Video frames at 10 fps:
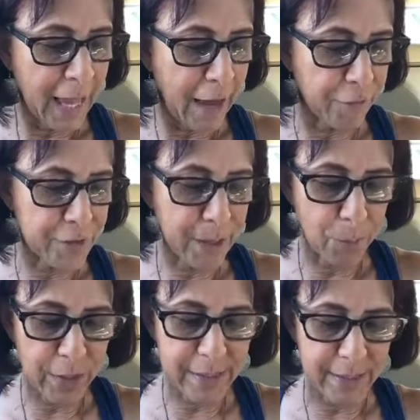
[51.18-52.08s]
And for
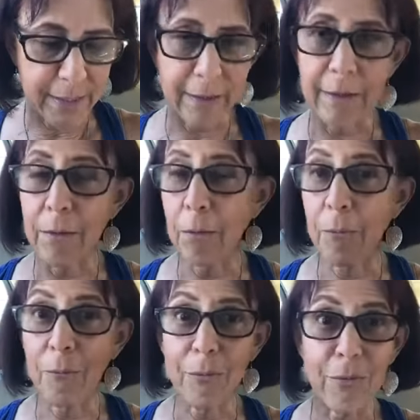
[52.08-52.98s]
some reason,
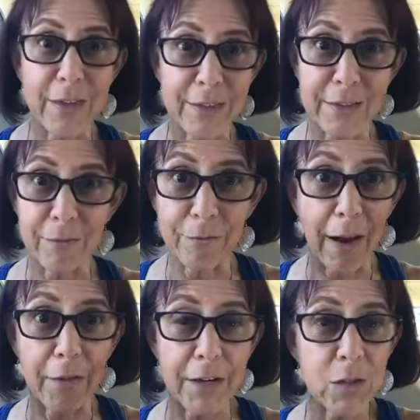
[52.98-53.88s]
this
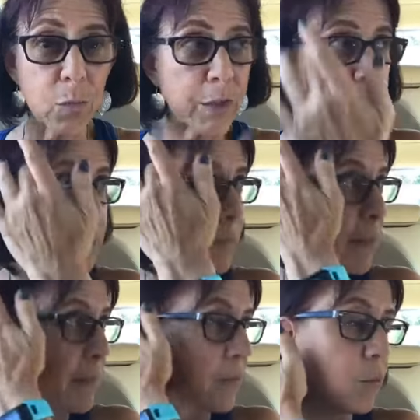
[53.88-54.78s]
virus, which
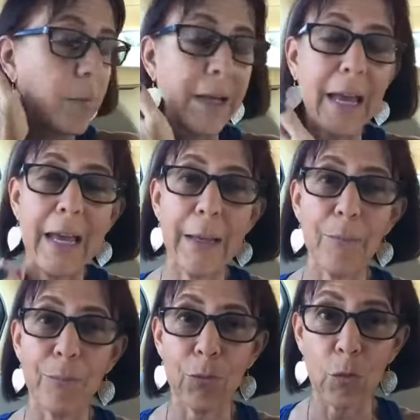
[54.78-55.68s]
maybe
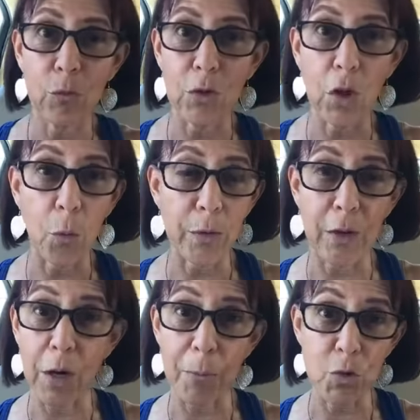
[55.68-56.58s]
became low,
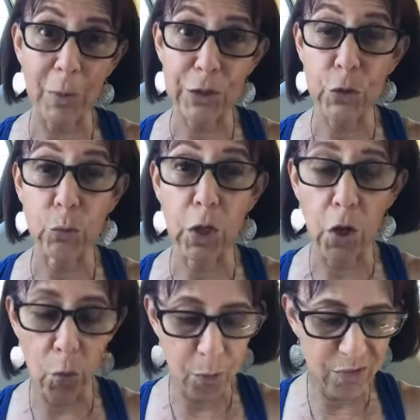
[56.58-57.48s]
the numbers went too
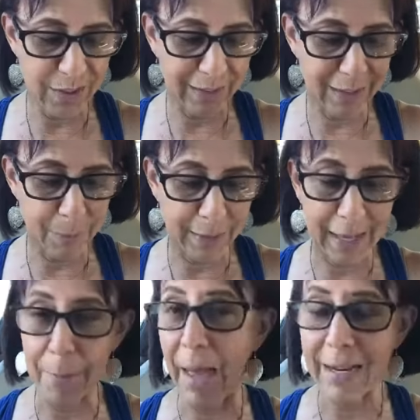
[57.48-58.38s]
low, suddenly
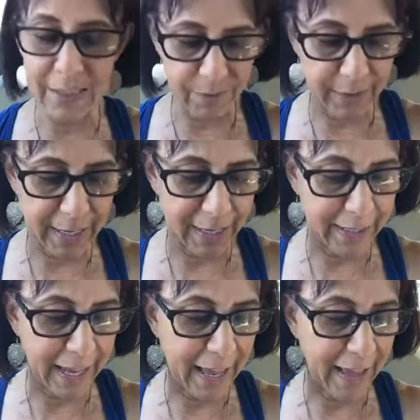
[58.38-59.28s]
became active
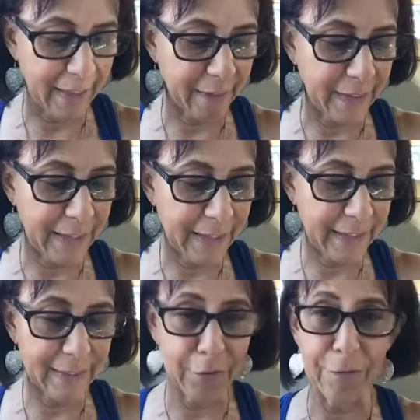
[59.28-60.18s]
again, and
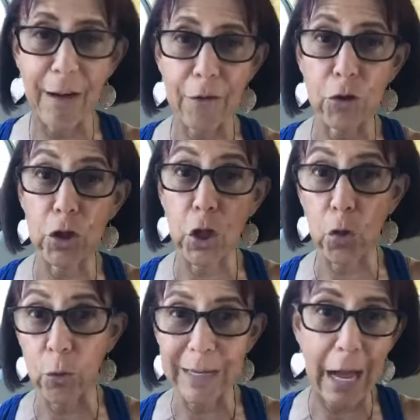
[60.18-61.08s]
the viral
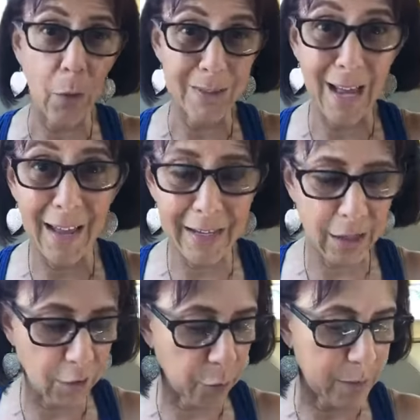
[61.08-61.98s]
load now is high
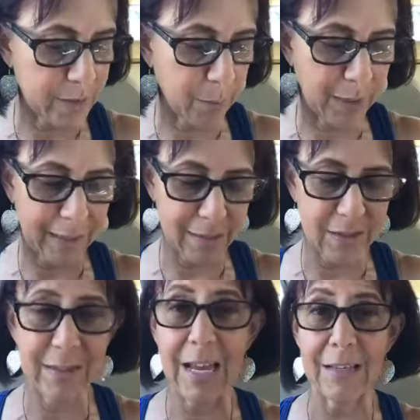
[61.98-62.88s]
enough where somebody is
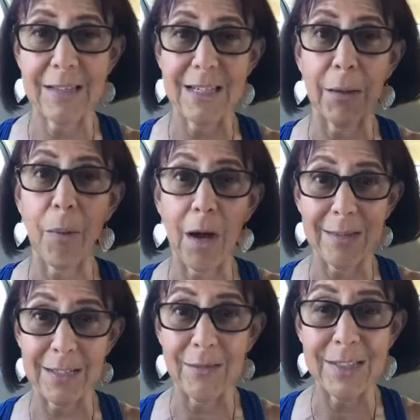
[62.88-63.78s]
testing
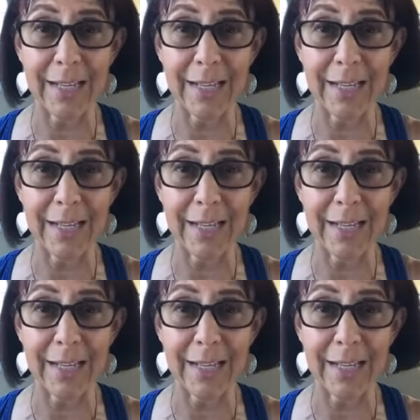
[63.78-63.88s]
positive a